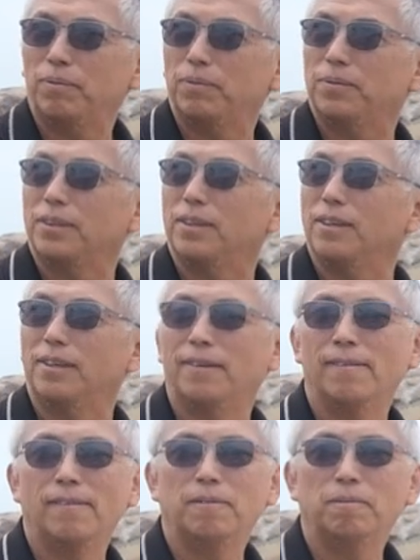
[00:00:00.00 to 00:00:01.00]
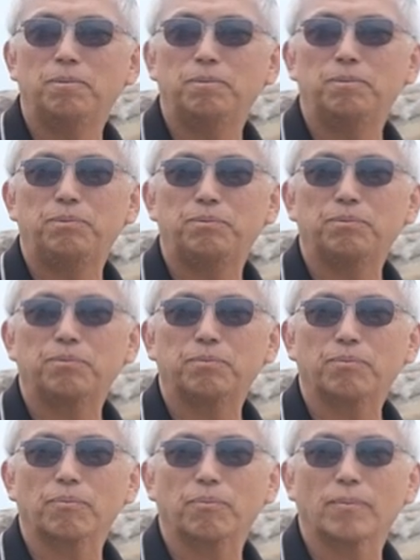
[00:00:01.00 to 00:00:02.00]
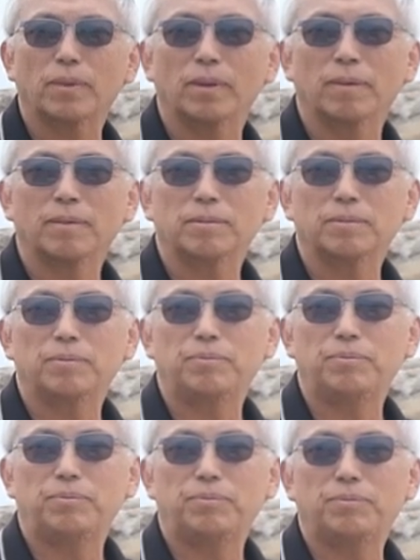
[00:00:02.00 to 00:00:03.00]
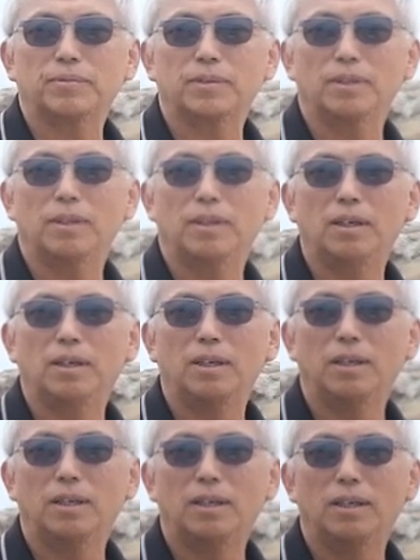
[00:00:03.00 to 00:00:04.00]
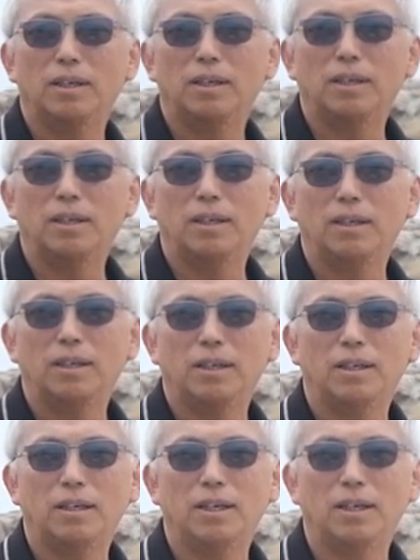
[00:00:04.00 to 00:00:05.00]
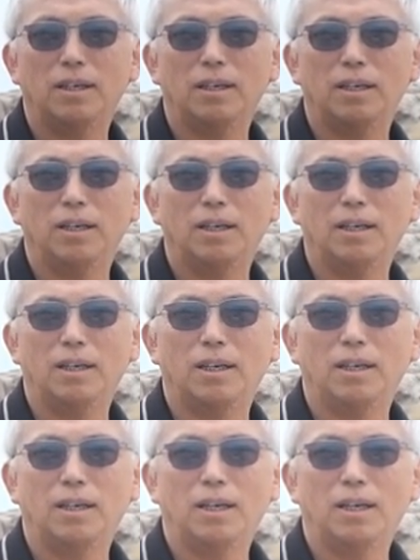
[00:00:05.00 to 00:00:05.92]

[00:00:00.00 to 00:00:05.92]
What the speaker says: (silent)